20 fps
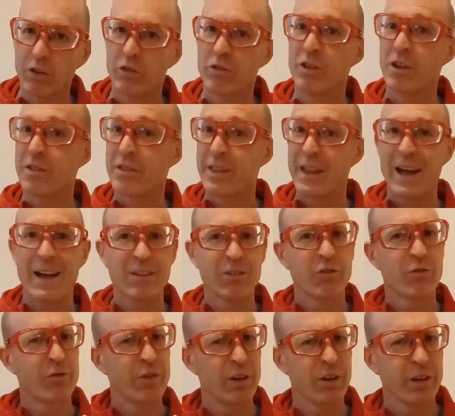Now that's
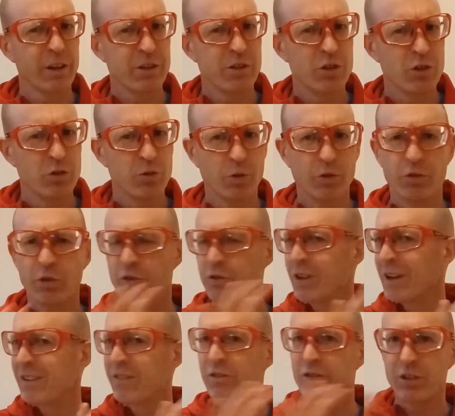fairly unusual. So it's not
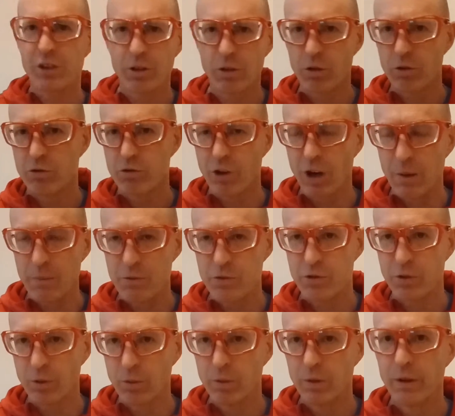a zero drop
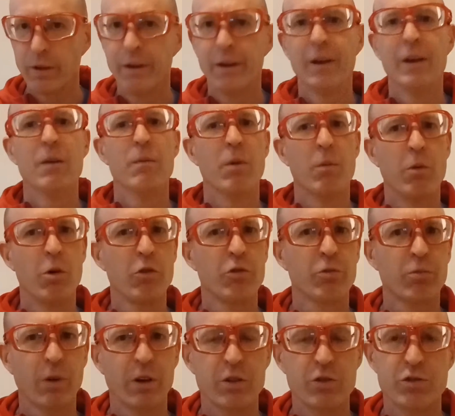shoe. Most
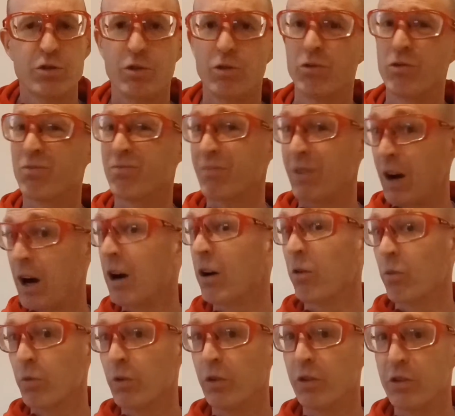running shoes aren't
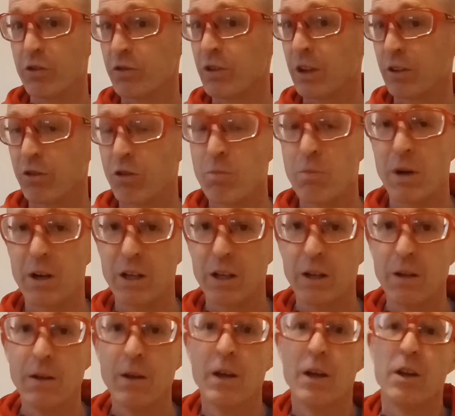really. There's not too many.
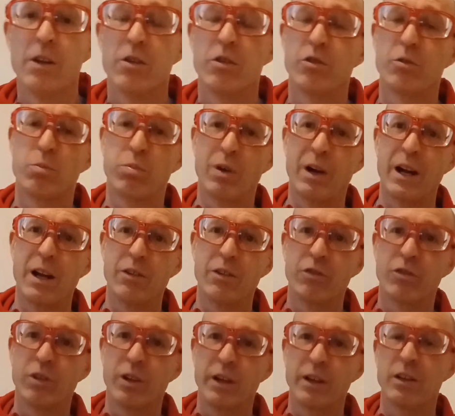There's brands
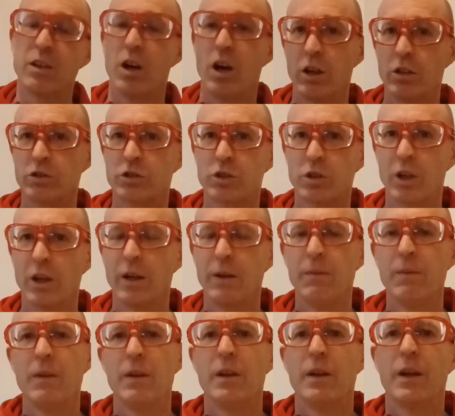like Ultra
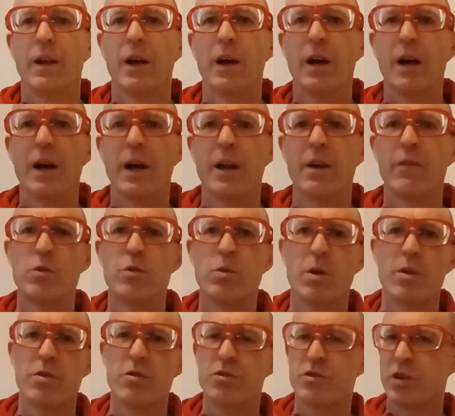and a
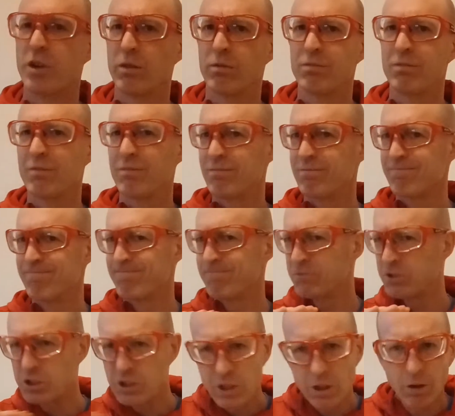others that are
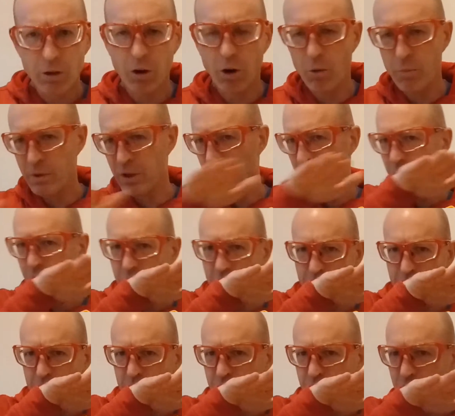zero. I mean,
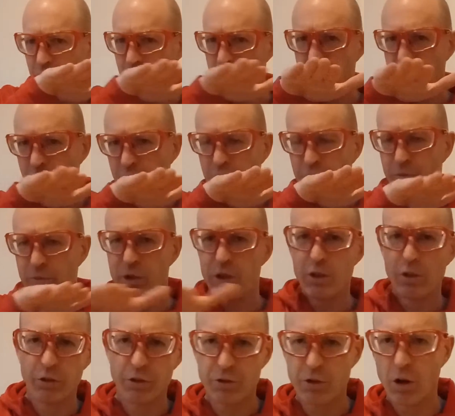no difference from
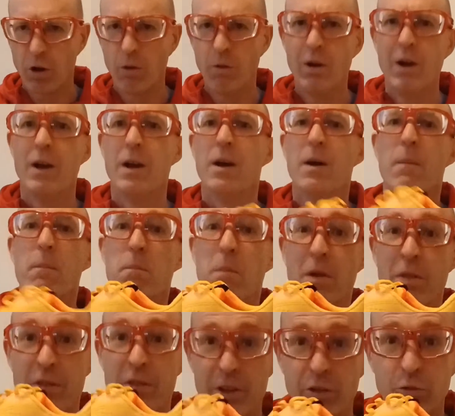heel to toe.
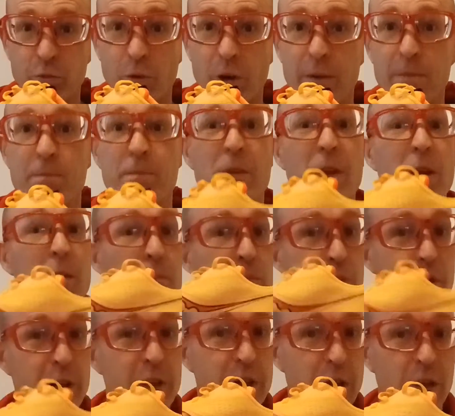But this one,
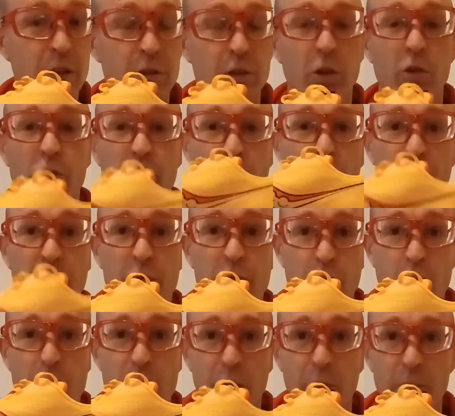pretty darn close, only 4
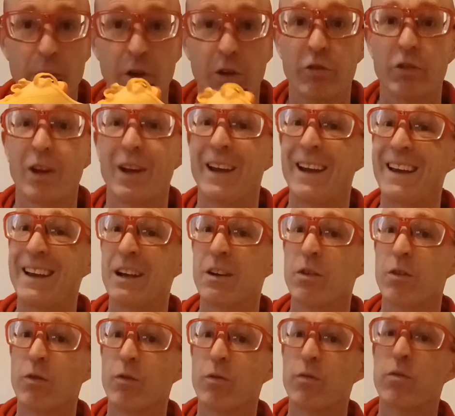millimeters.
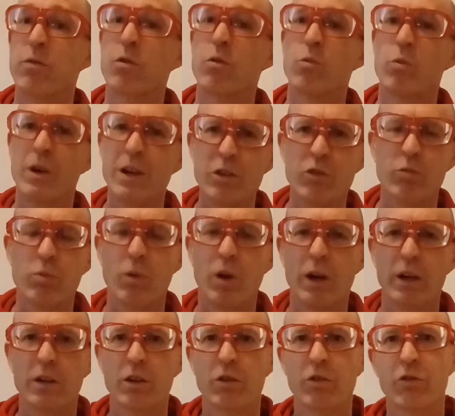And for race
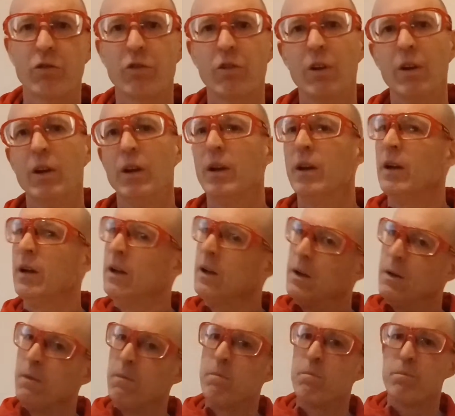walkers,
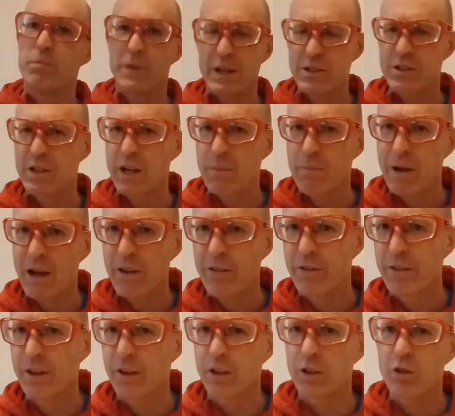that's not a bad
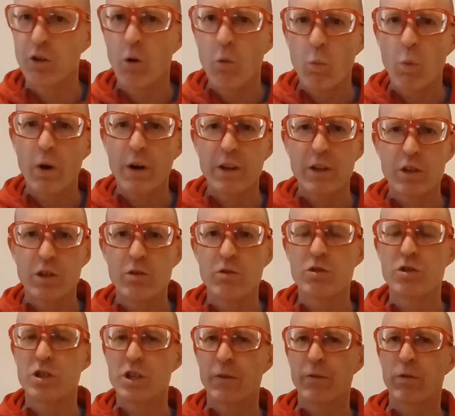thing. You don't want a
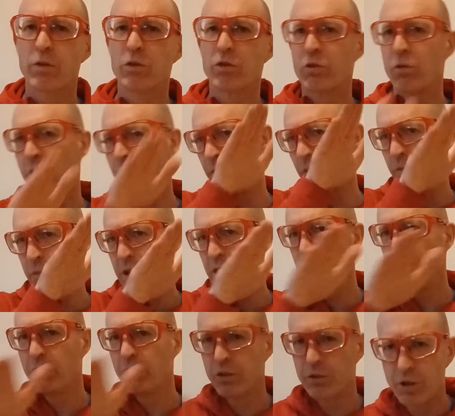huge difference going from
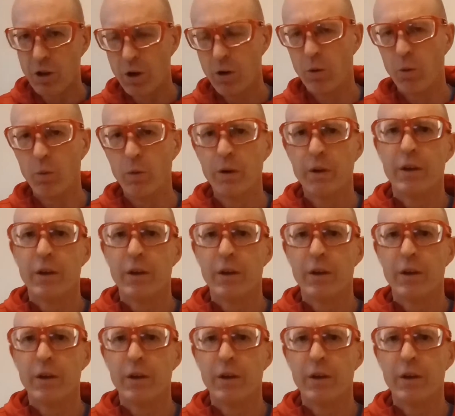heel to toe.